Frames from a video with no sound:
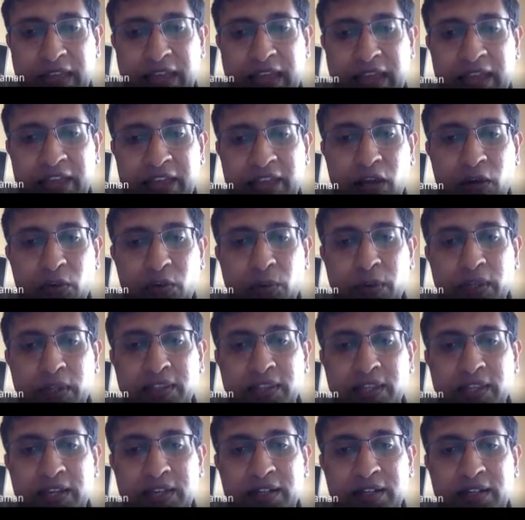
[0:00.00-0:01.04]
And now
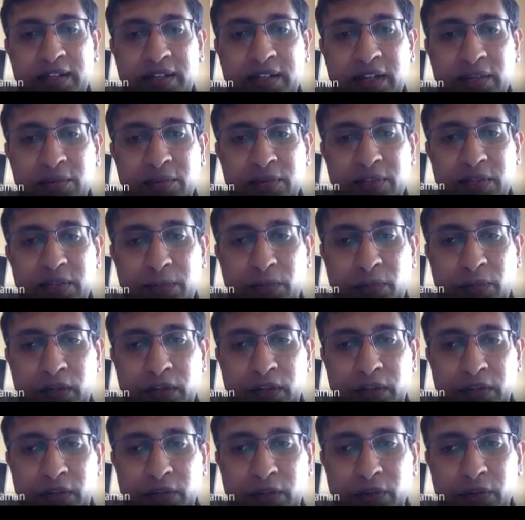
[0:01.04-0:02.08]
when they interact with the
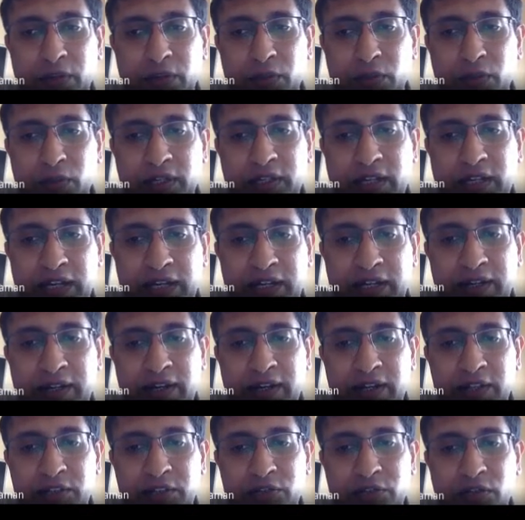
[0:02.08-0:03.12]
molecule, you can
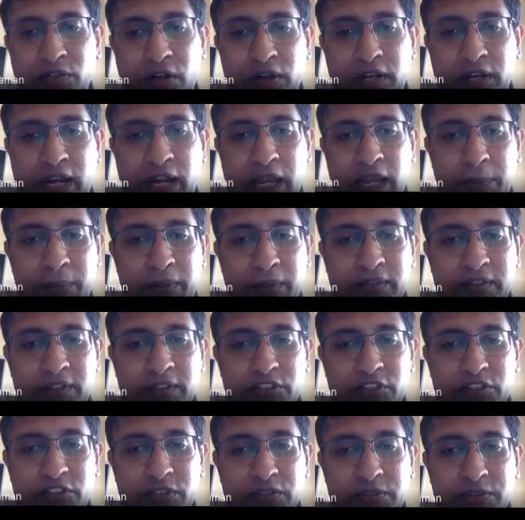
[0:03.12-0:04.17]
create a strong
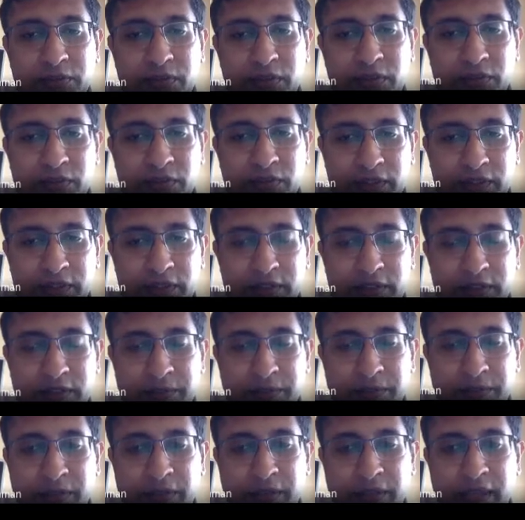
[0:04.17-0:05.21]
hybridization effects.
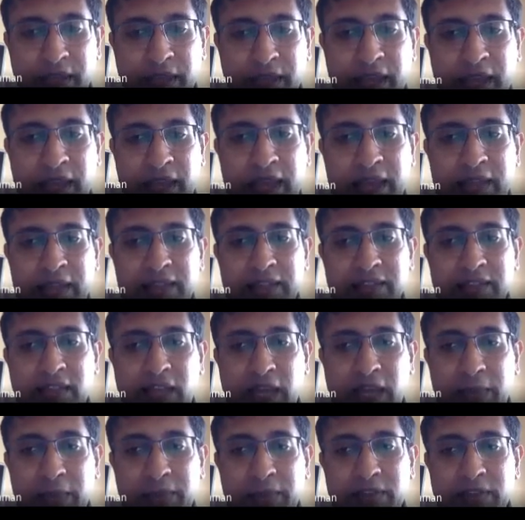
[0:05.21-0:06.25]
And these
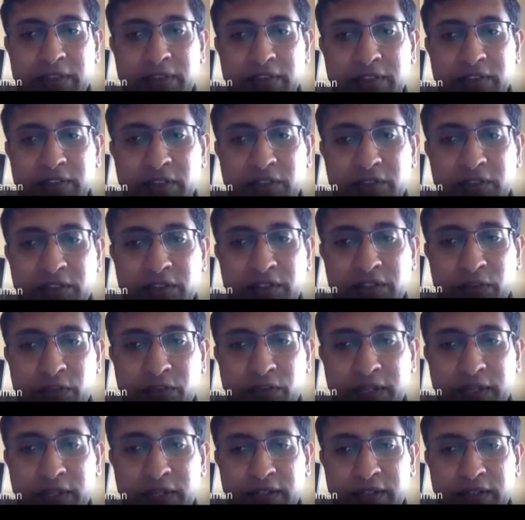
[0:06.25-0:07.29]
hybridizations give rise to
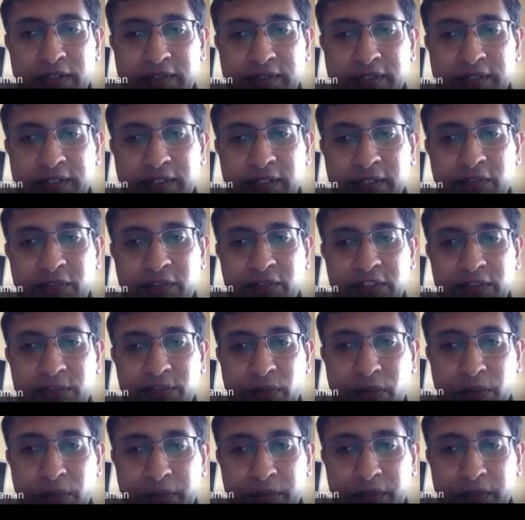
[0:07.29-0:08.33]
very interesting interface
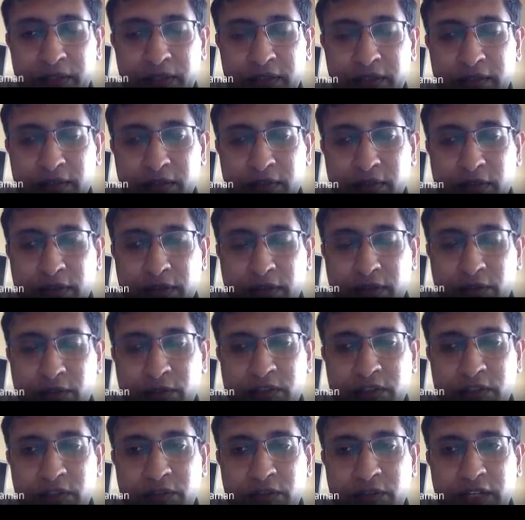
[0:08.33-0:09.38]
properties,
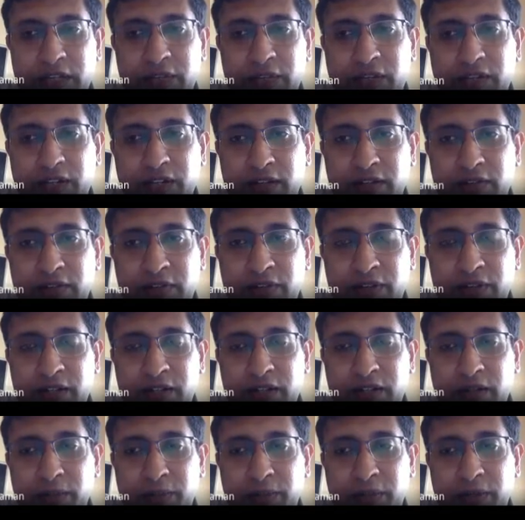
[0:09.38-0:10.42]
which are very, very
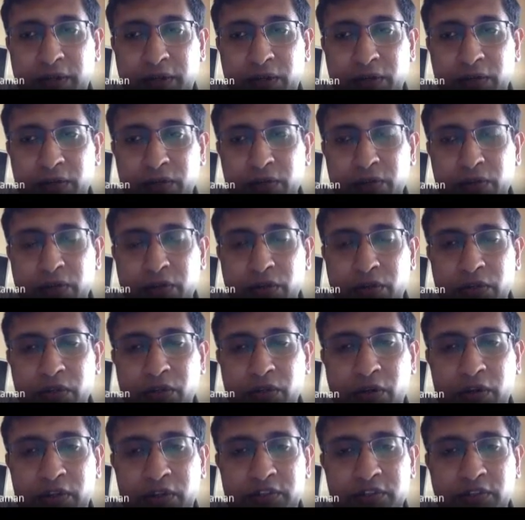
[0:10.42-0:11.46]
different compared to
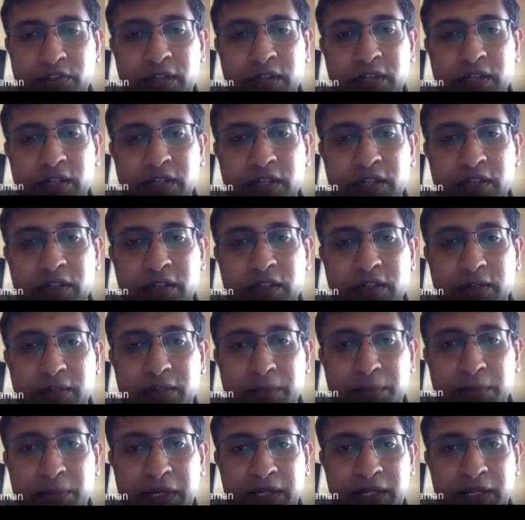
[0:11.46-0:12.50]
your starting
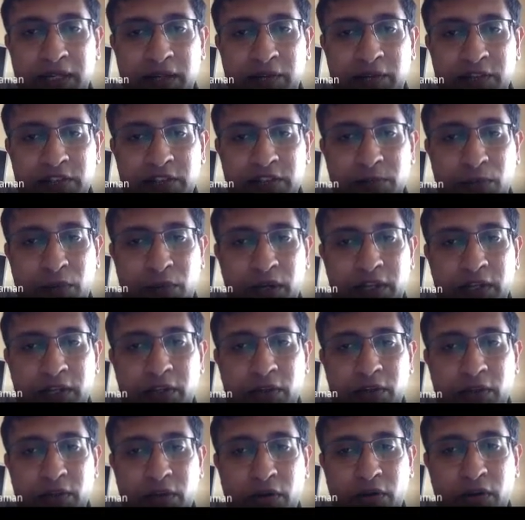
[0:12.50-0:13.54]
material, which is a
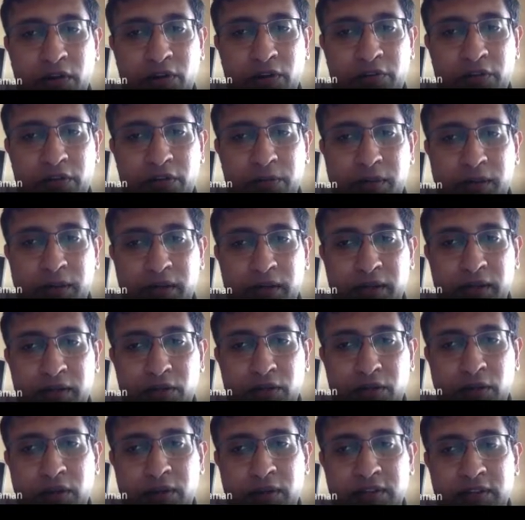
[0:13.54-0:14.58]
molecule or a ferromagnet.
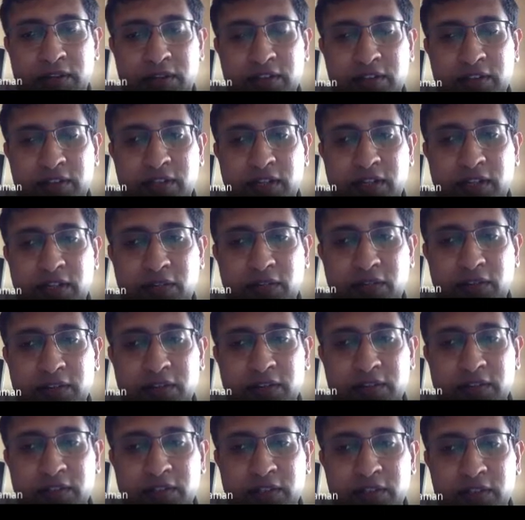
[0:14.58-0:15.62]
You have essentially interface
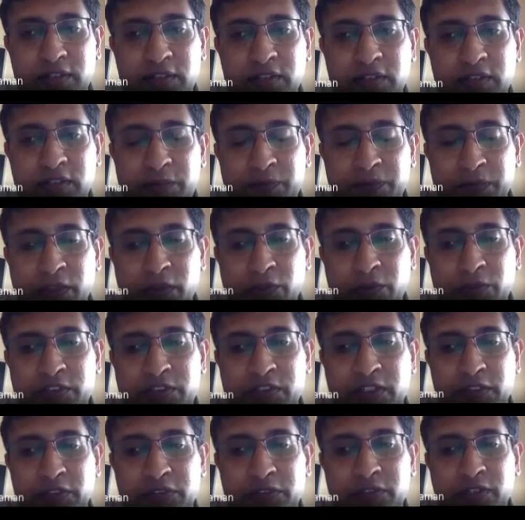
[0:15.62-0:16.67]
states,
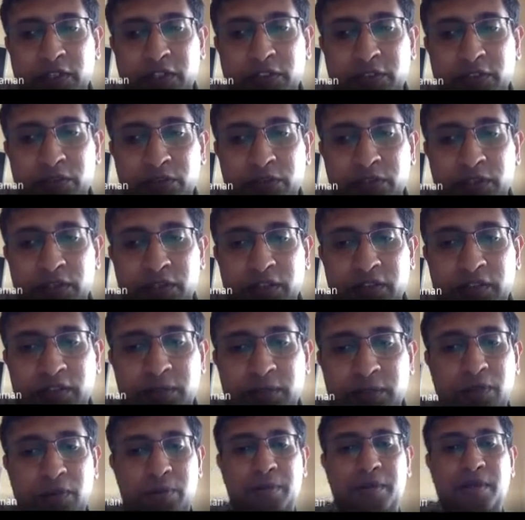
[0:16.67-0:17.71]
which gives rise to
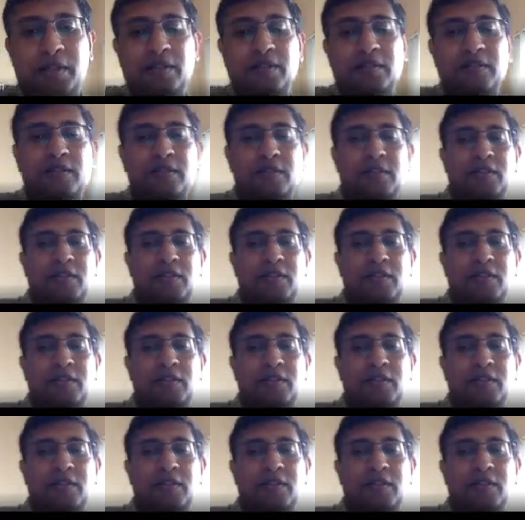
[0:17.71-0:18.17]
interesting properties